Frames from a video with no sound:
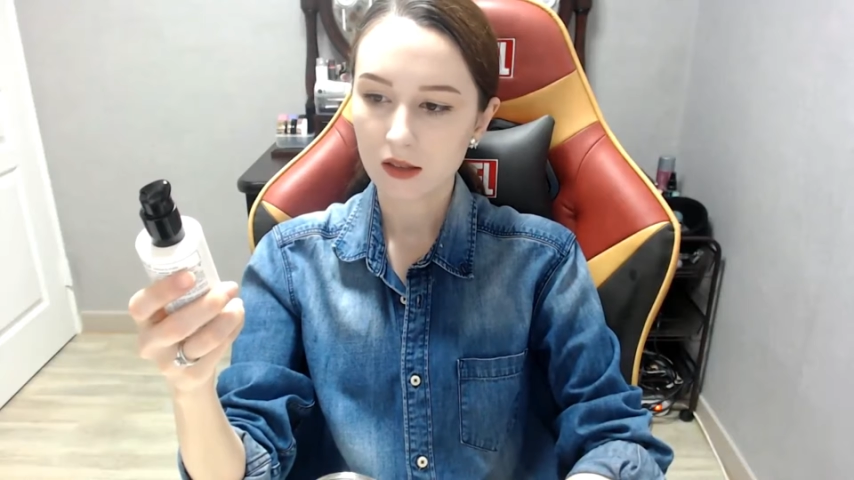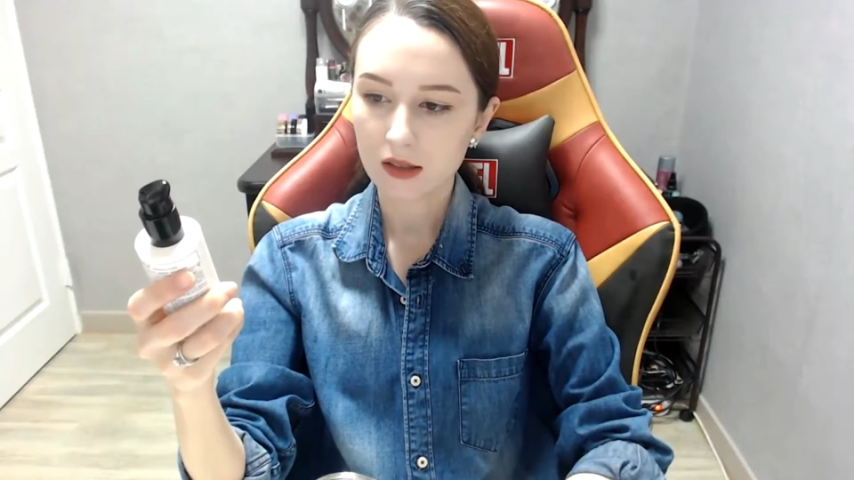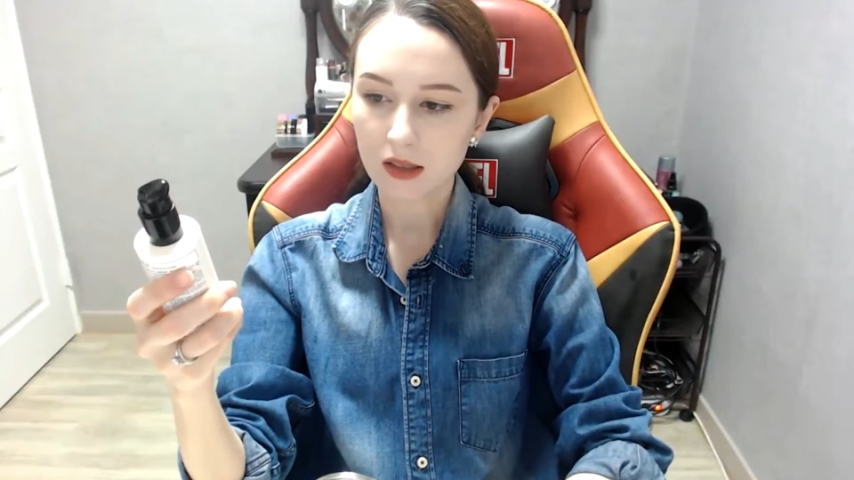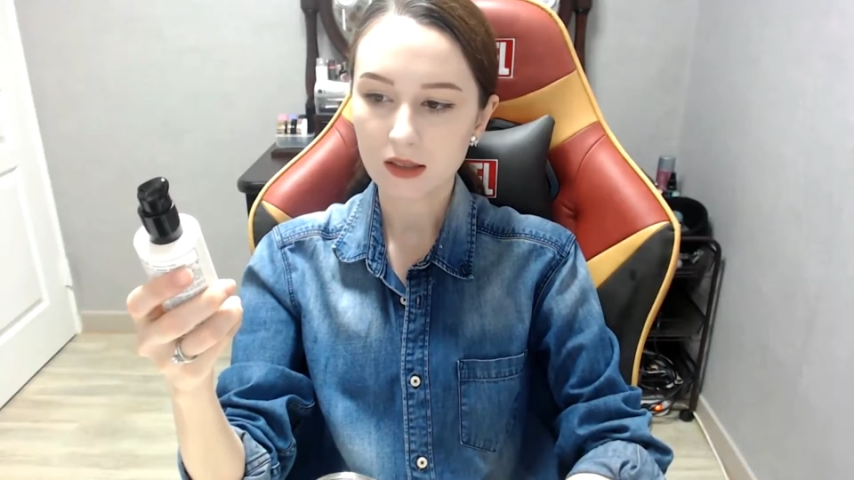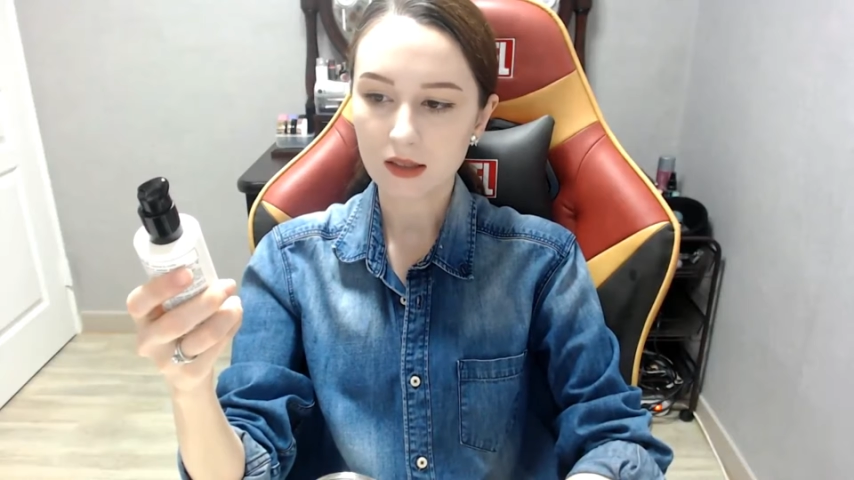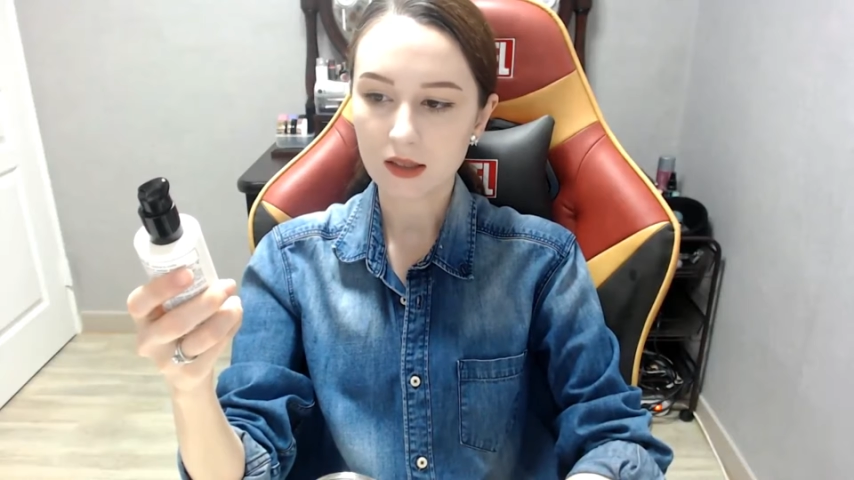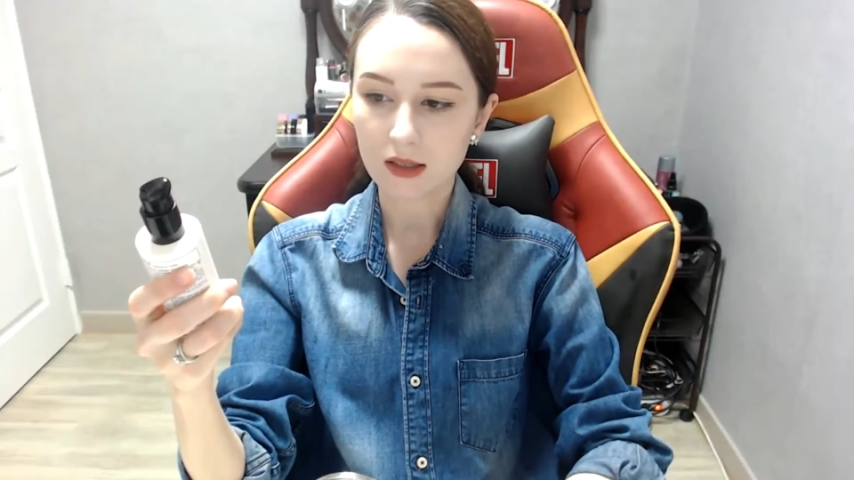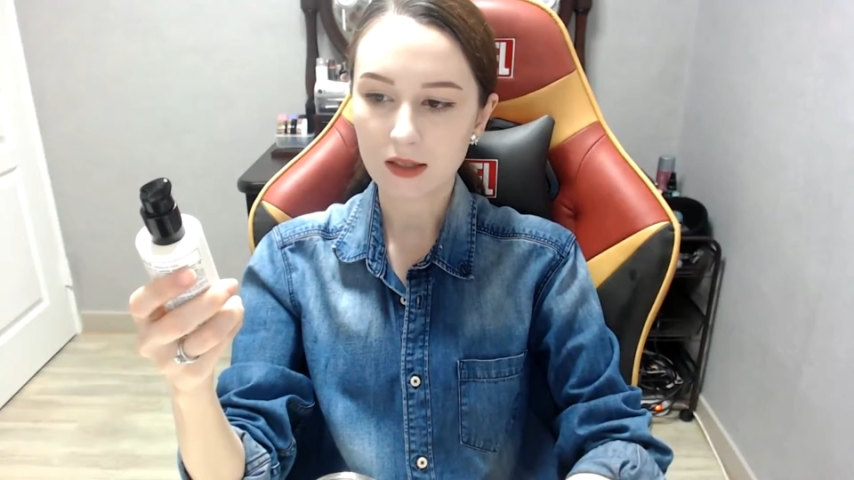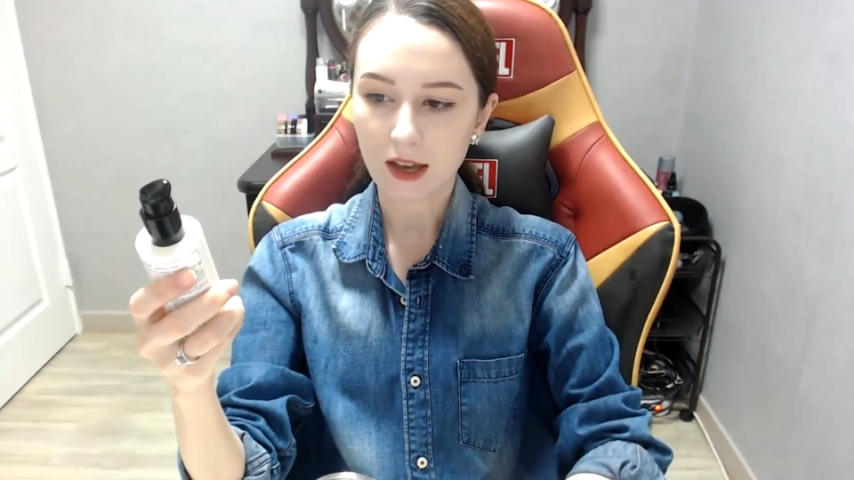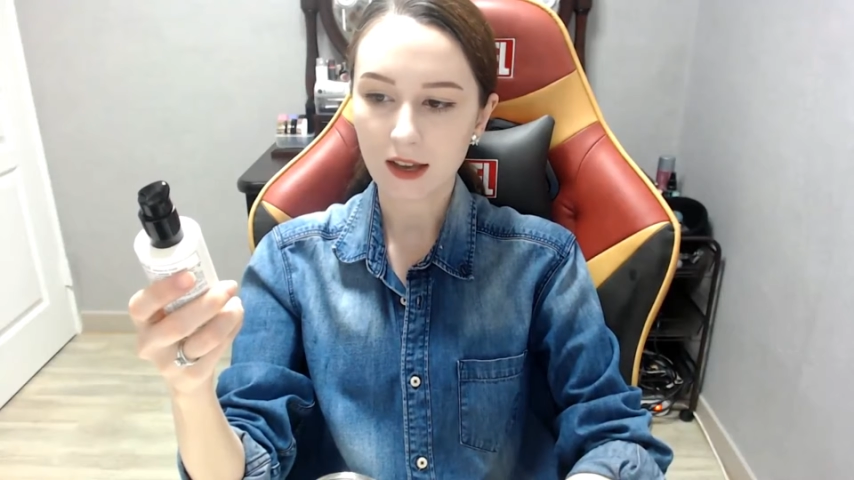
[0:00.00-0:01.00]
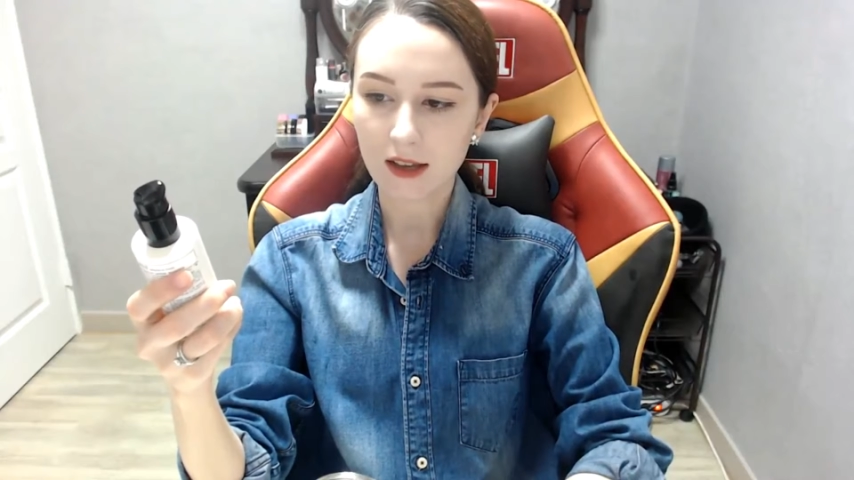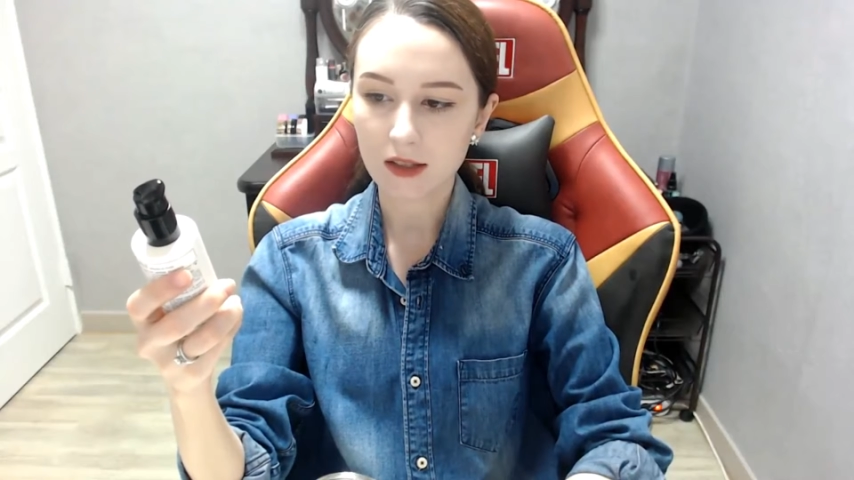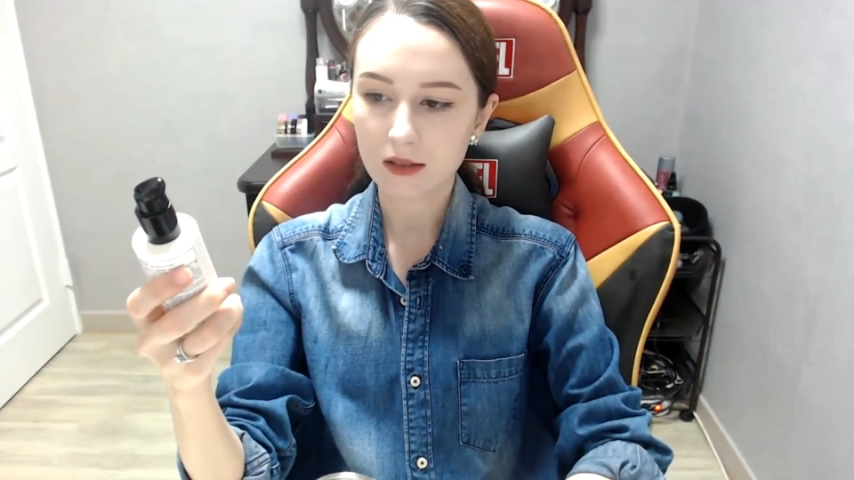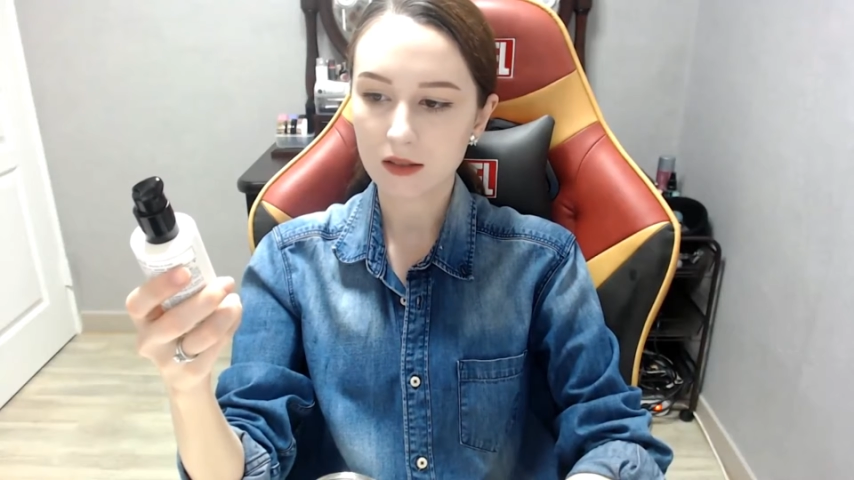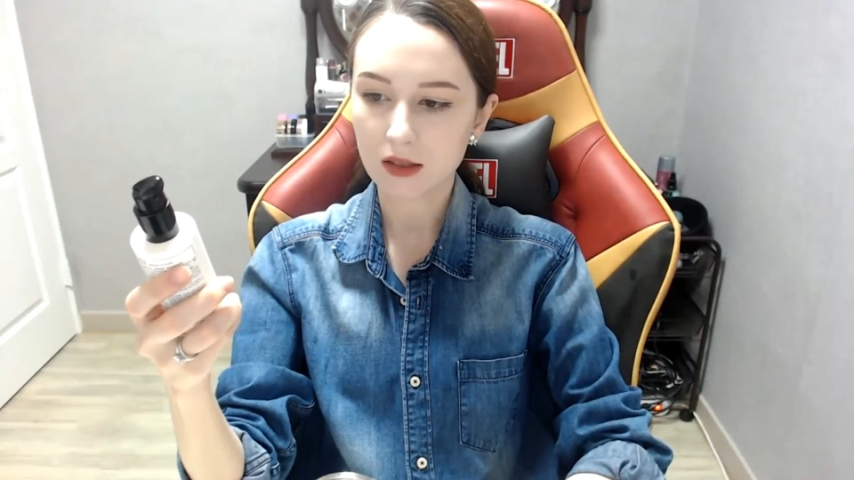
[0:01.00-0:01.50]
synthetic dyes,